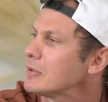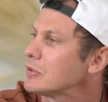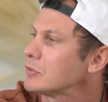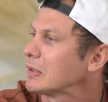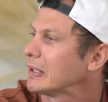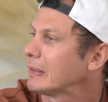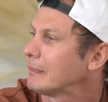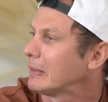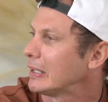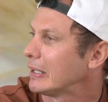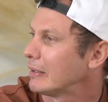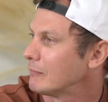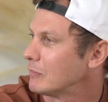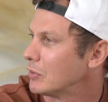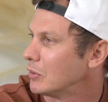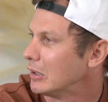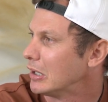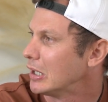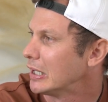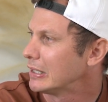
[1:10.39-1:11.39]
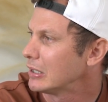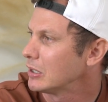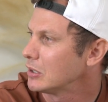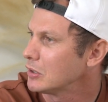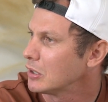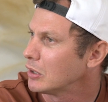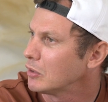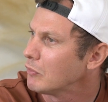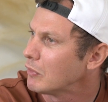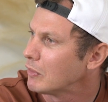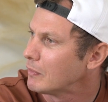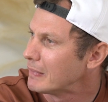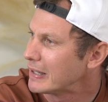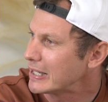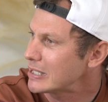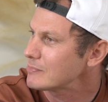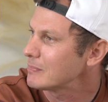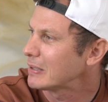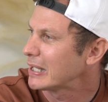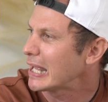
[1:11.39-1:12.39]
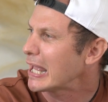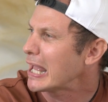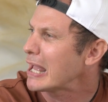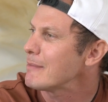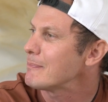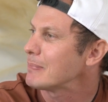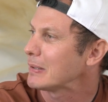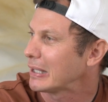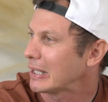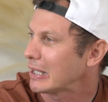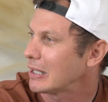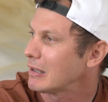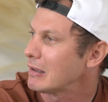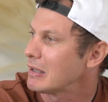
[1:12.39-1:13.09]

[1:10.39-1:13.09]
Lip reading: a dream anymore. I don't know what makes me happy.